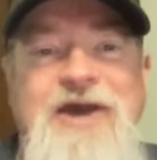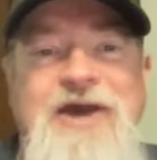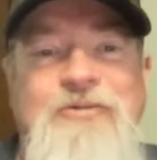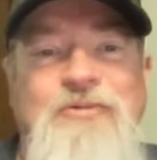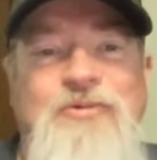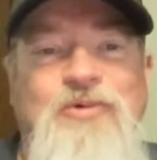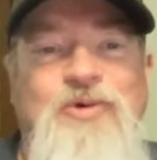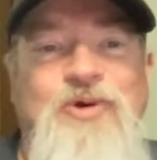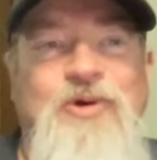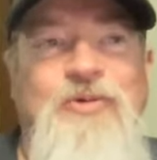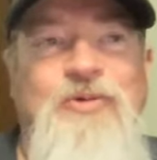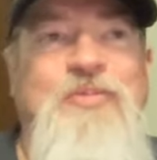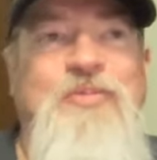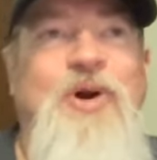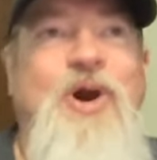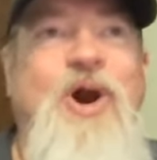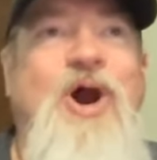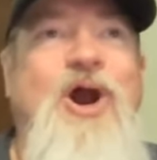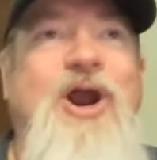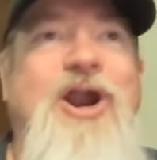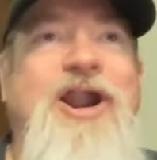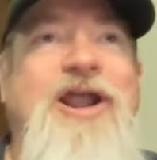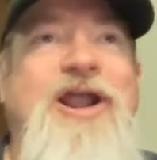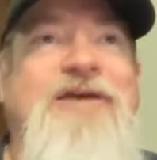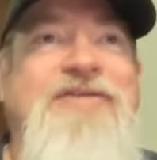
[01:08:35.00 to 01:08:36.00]
were
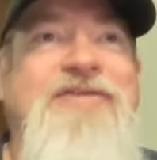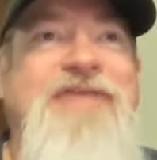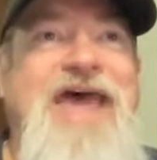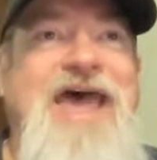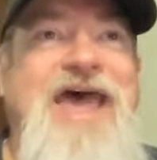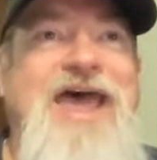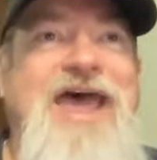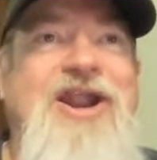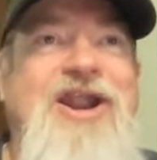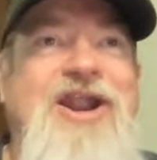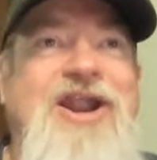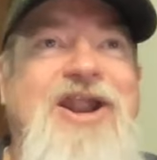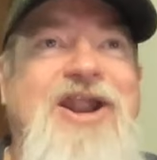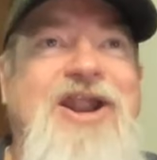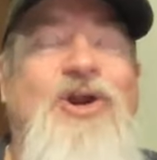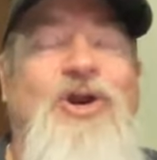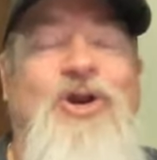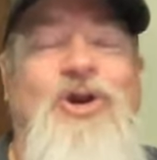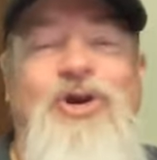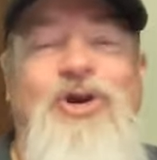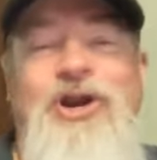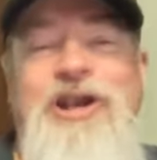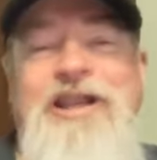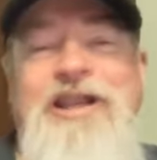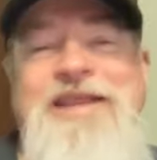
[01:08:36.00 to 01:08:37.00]
part of that
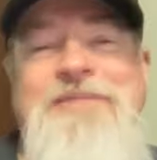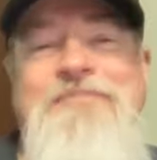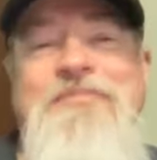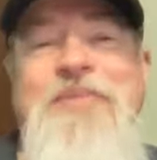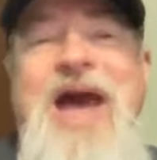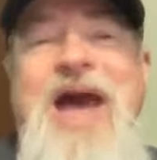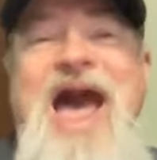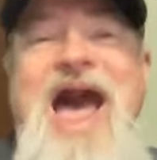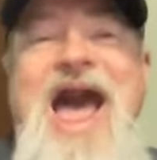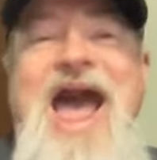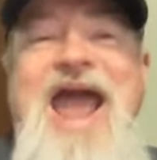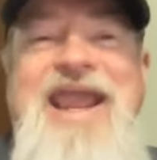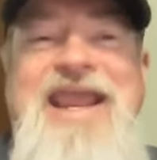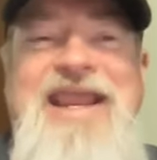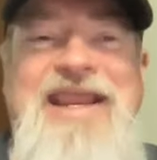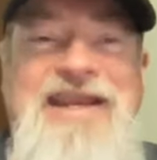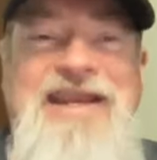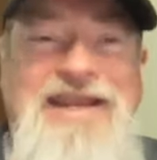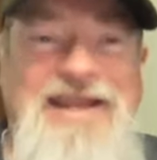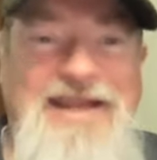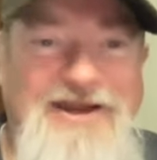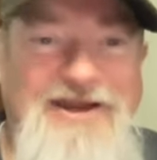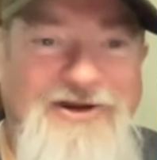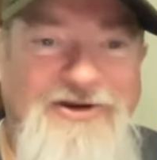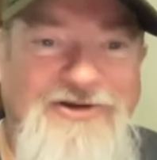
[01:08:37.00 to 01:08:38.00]
early
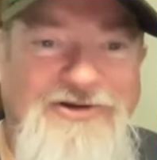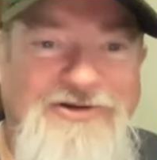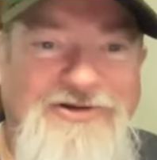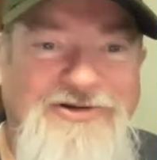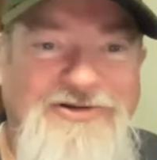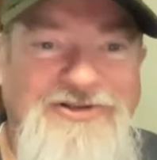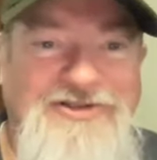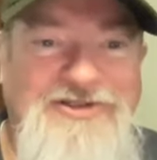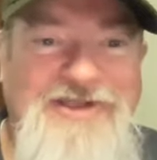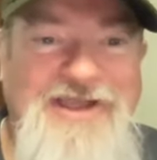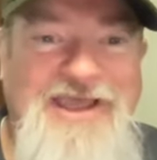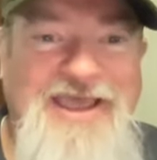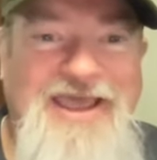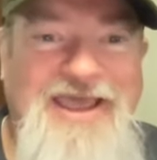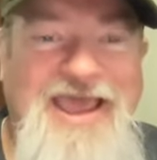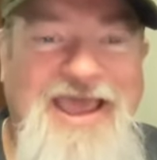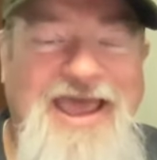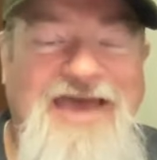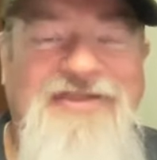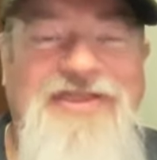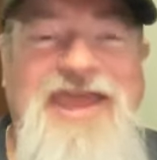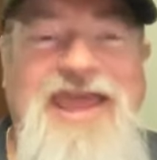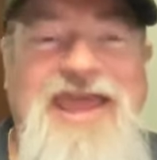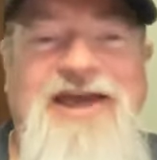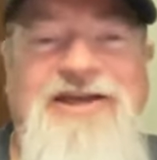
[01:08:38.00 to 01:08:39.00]
pioneers
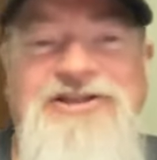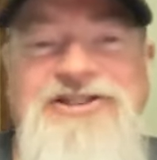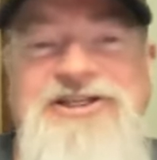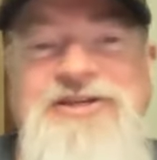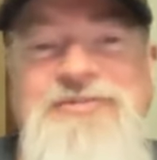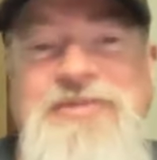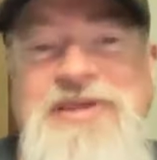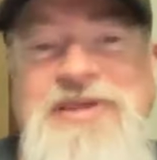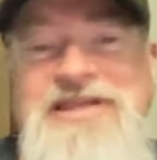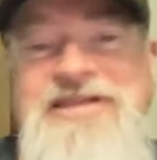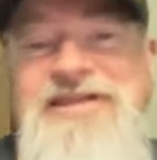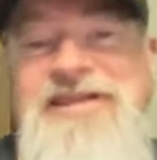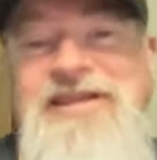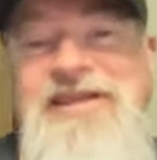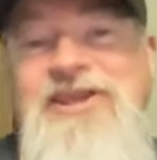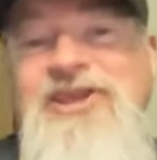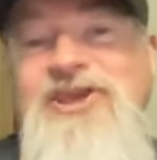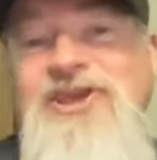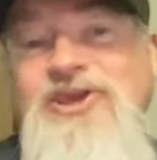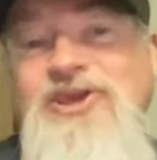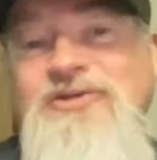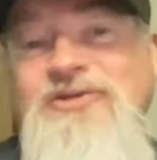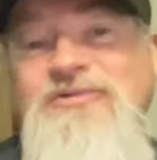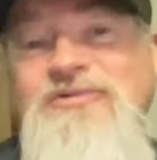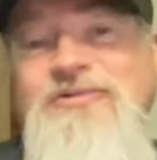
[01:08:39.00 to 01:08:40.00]
of the
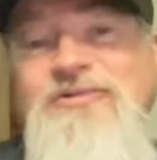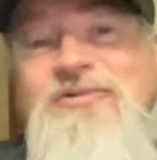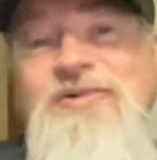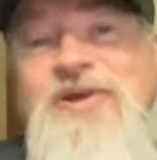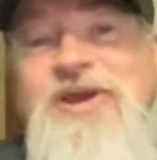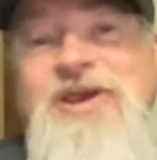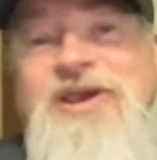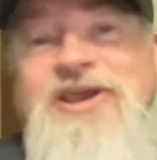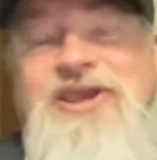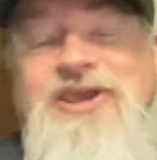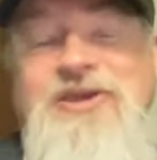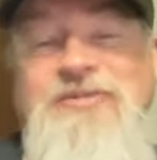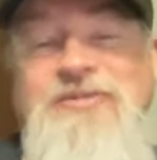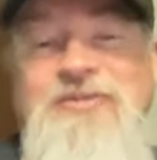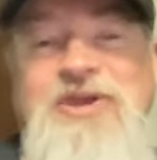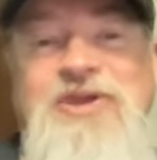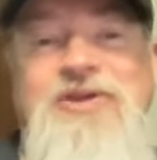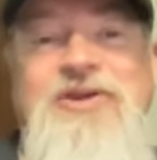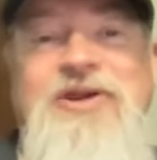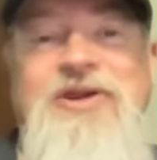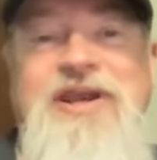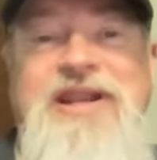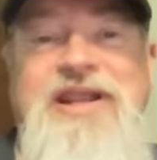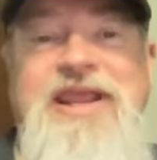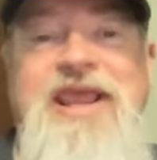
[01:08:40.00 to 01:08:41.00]
LGBTQ
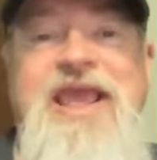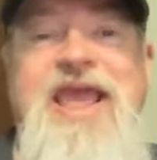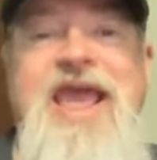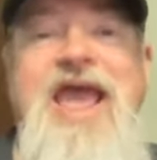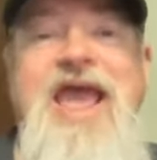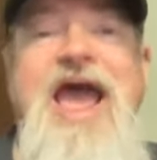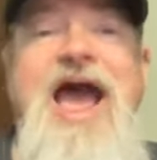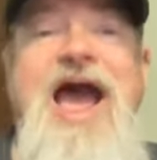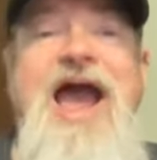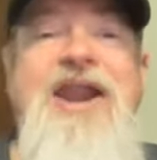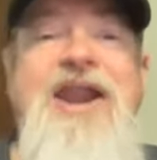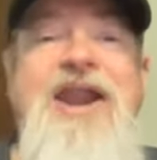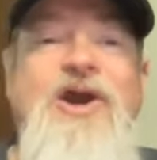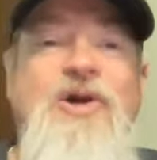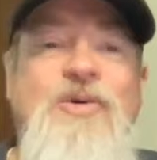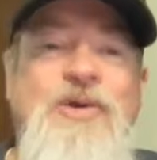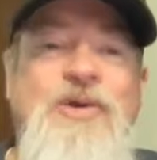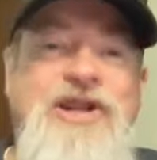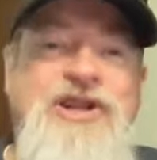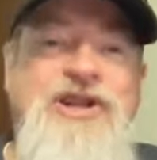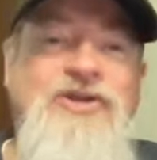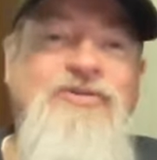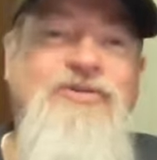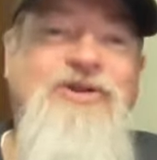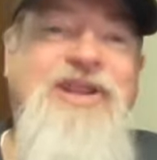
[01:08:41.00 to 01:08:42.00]
community. I know
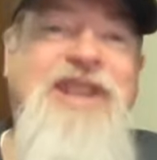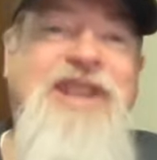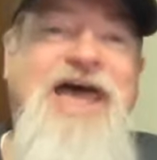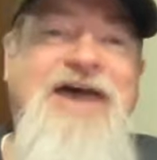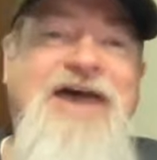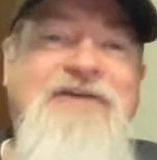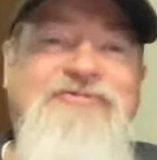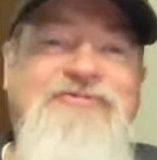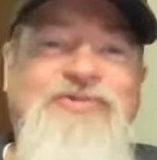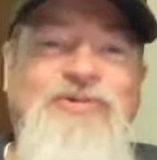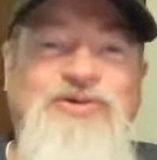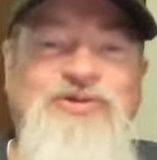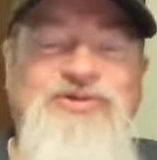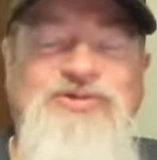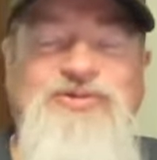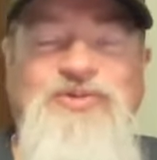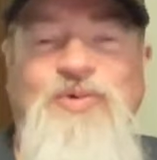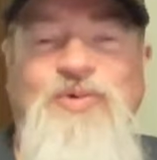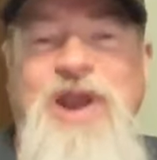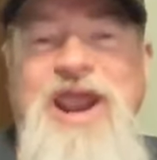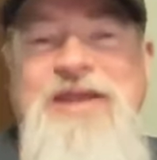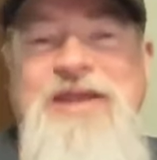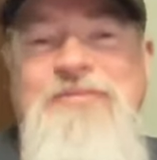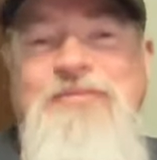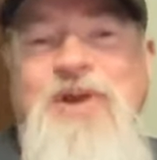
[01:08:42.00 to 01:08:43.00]
when you left was
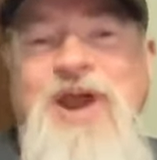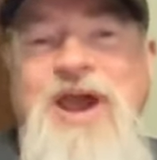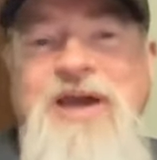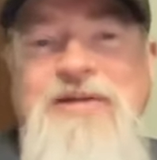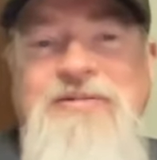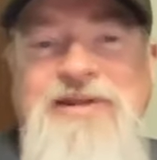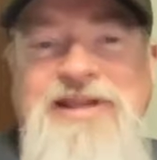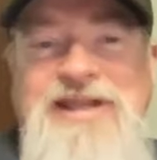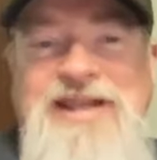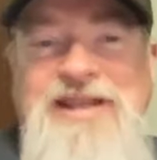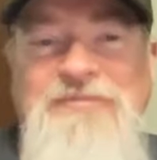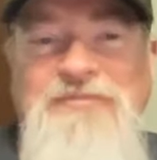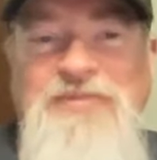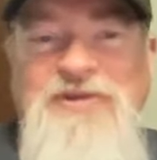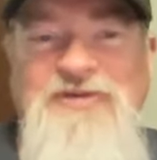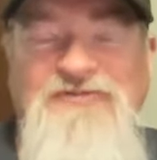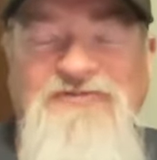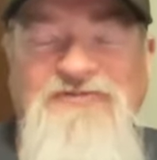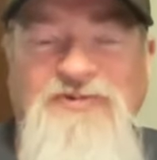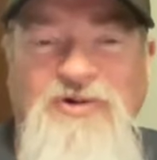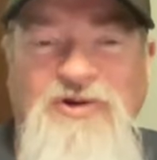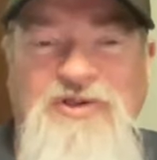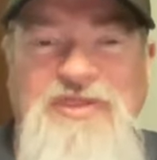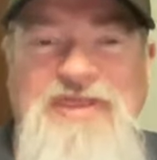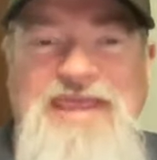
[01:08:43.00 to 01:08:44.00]
right probably
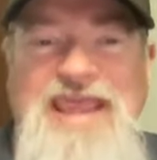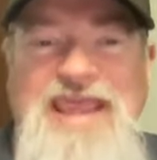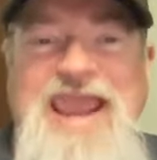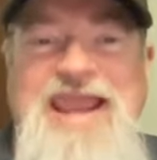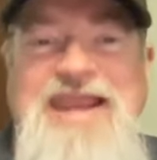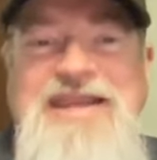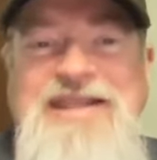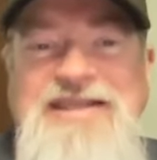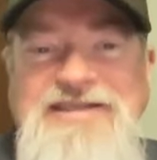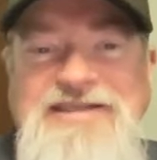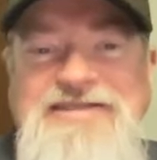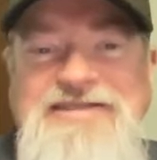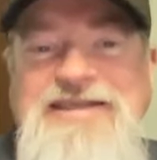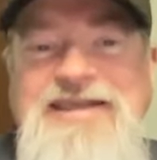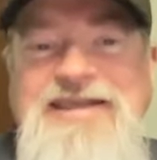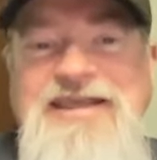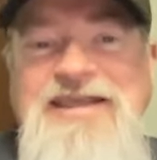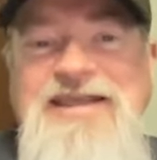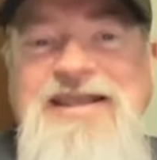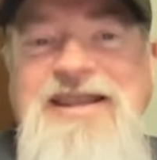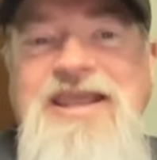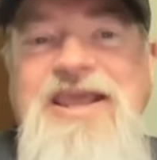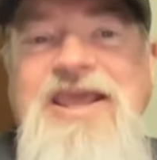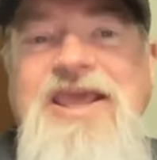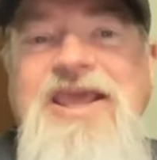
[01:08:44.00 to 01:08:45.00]
before the 80s
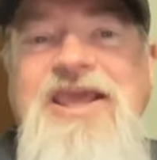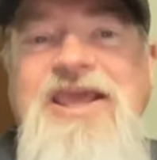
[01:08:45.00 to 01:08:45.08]
hit.